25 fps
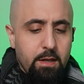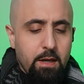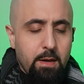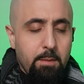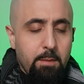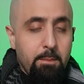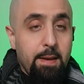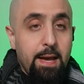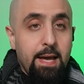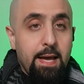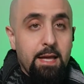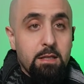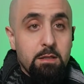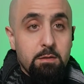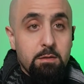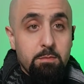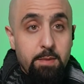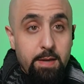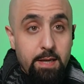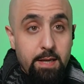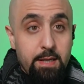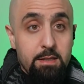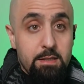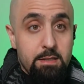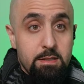command
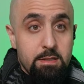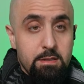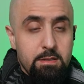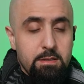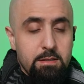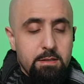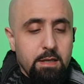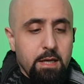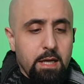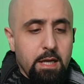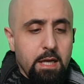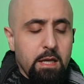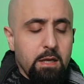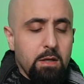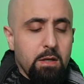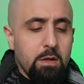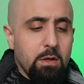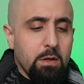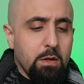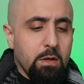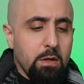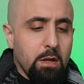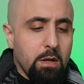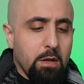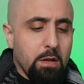base
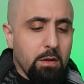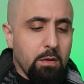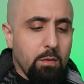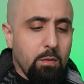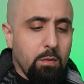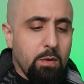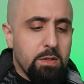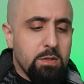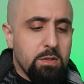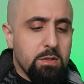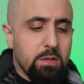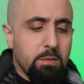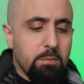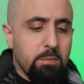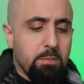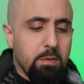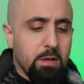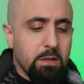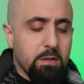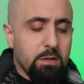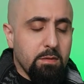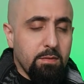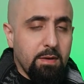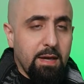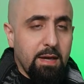in the western
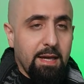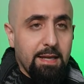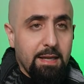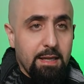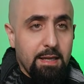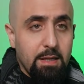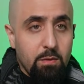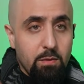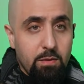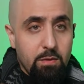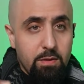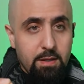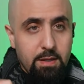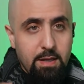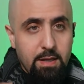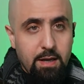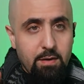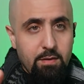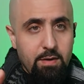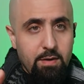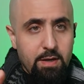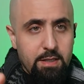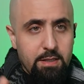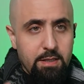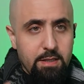part of Galilee with a
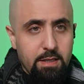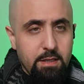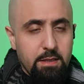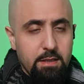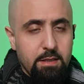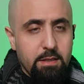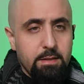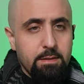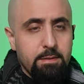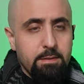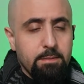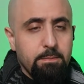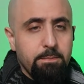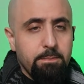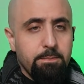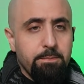direct hit.